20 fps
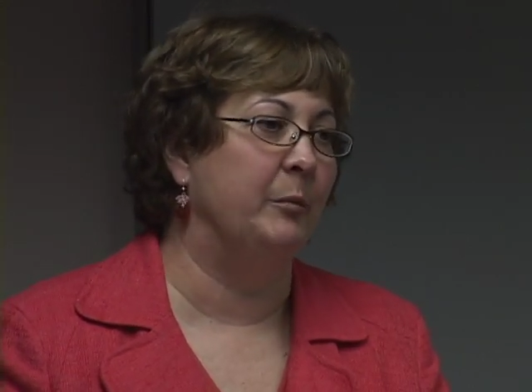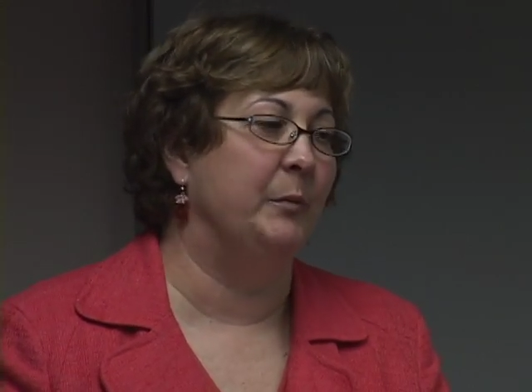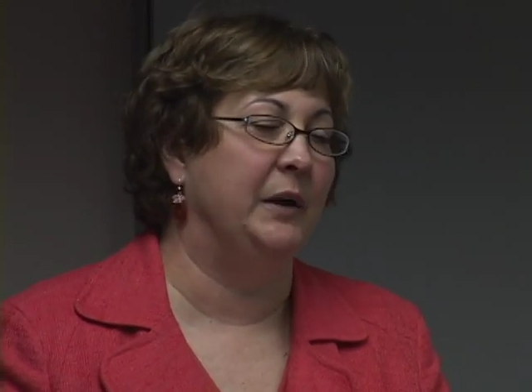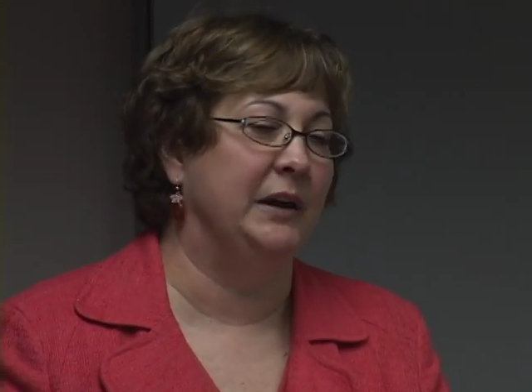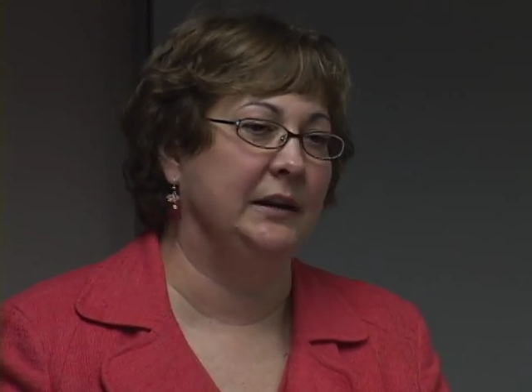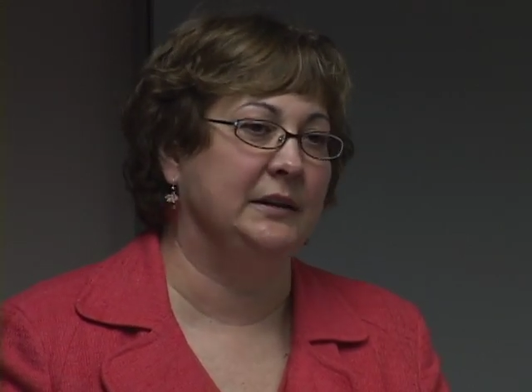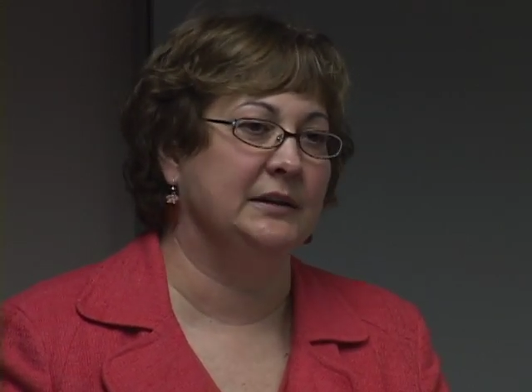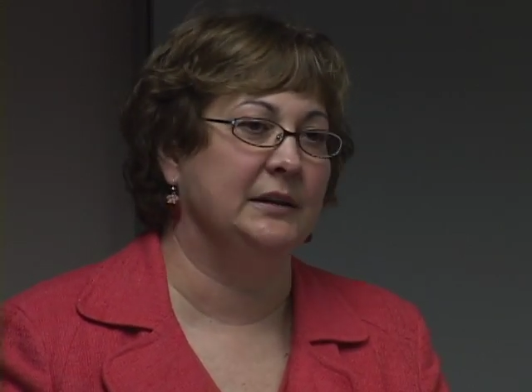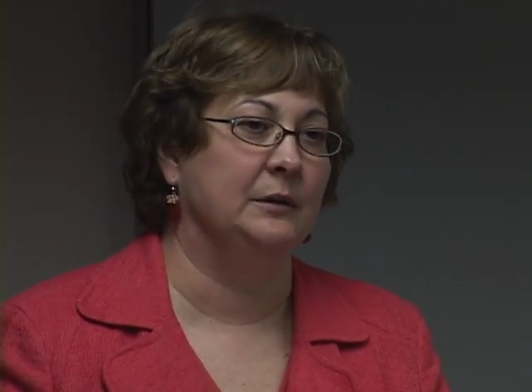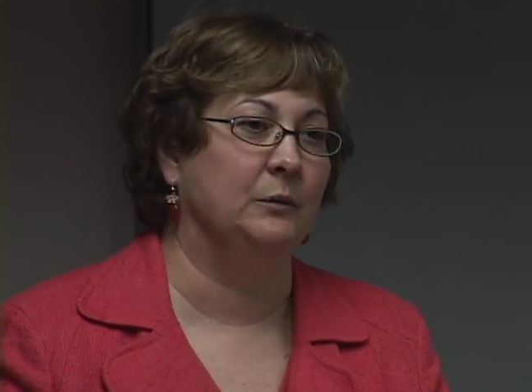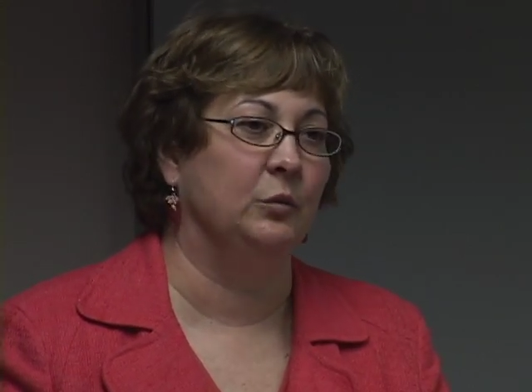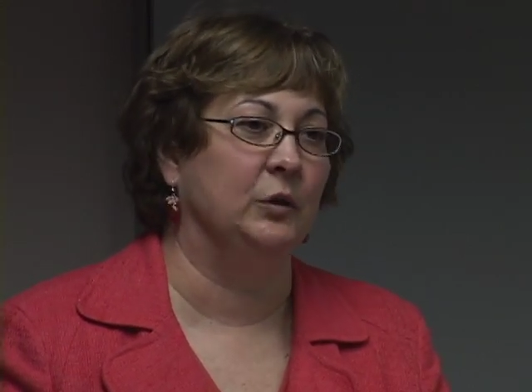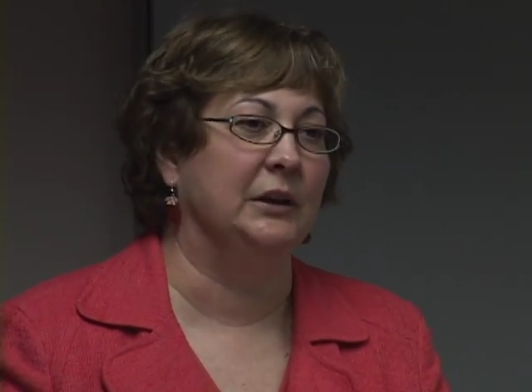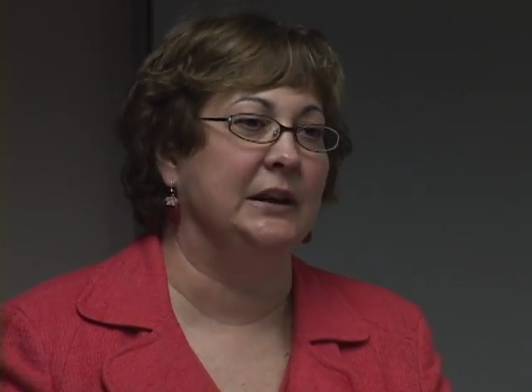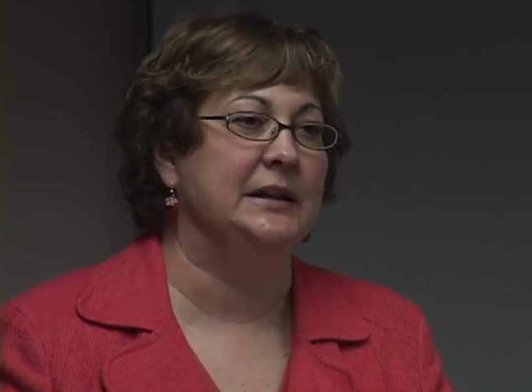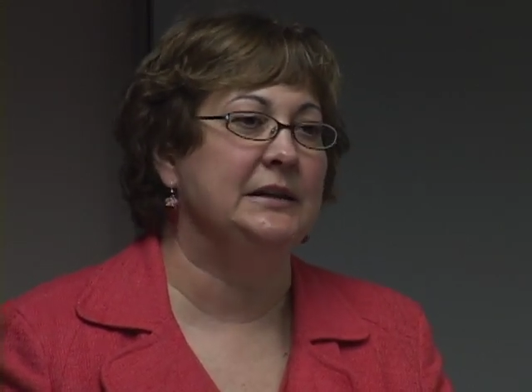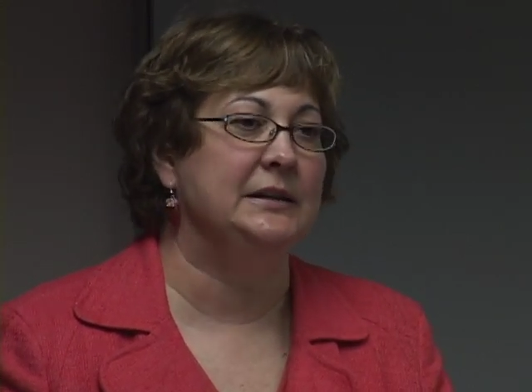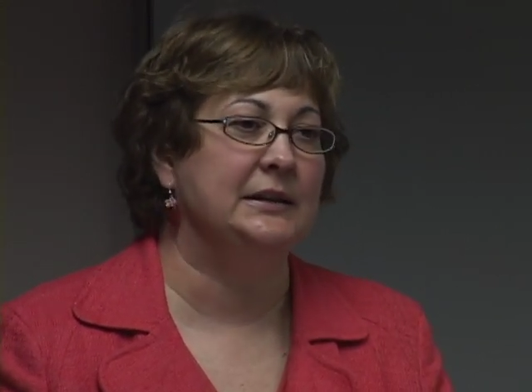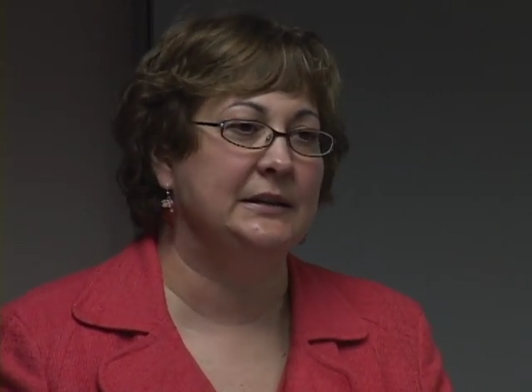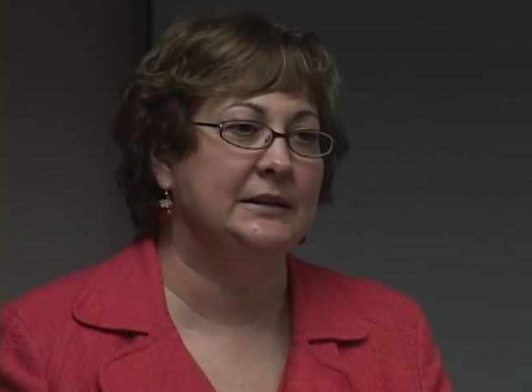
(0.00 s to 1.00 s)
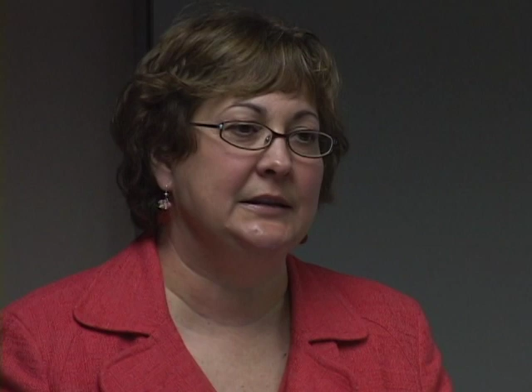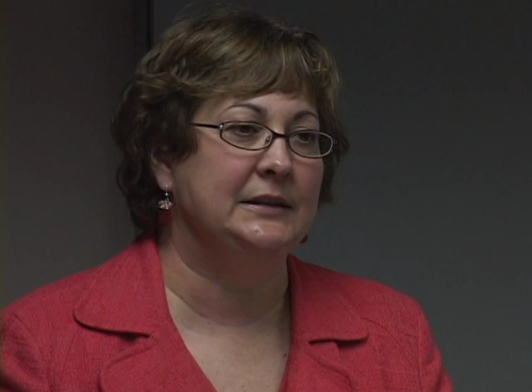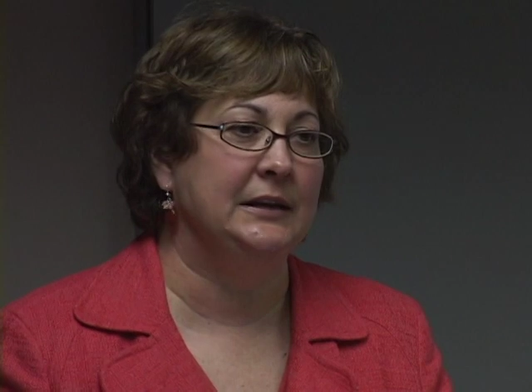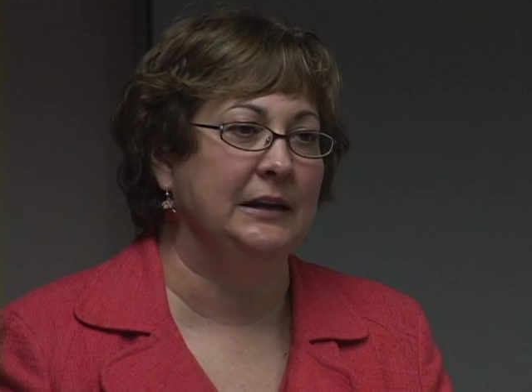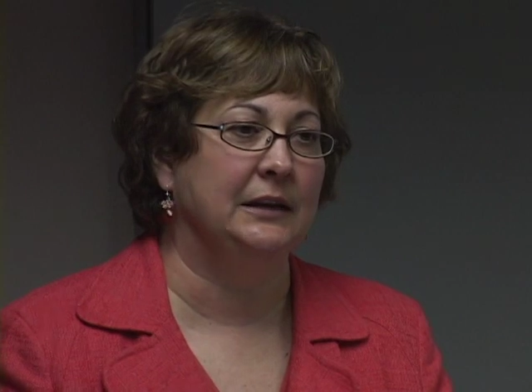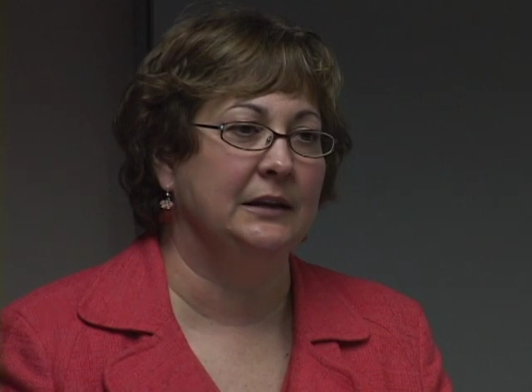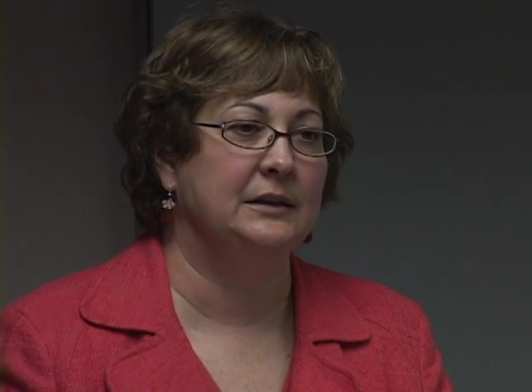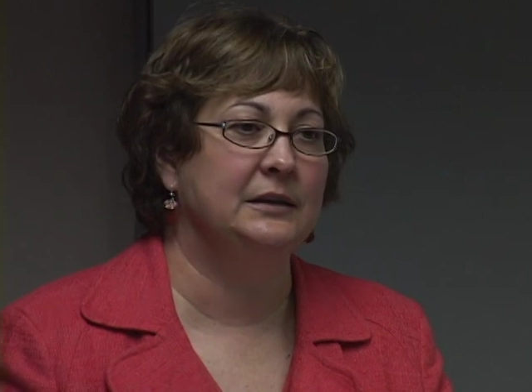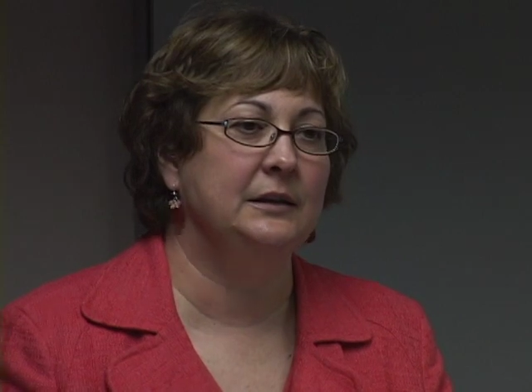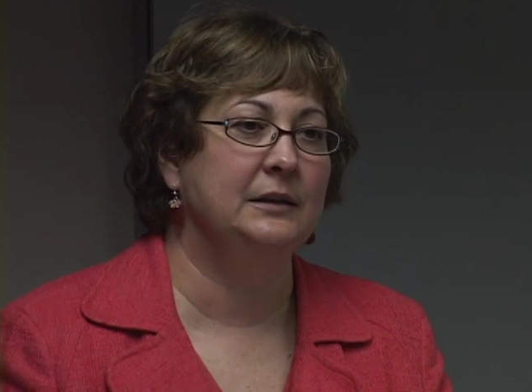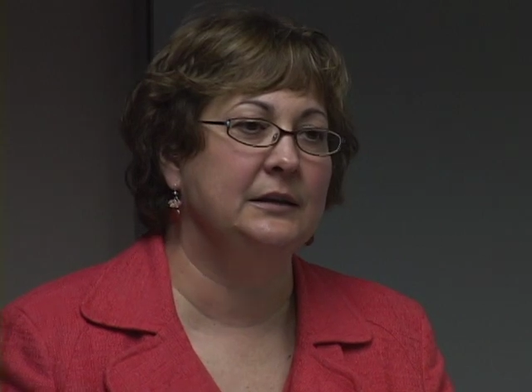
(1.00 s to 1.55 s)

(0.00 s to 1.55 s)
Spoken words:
but it's a really distinct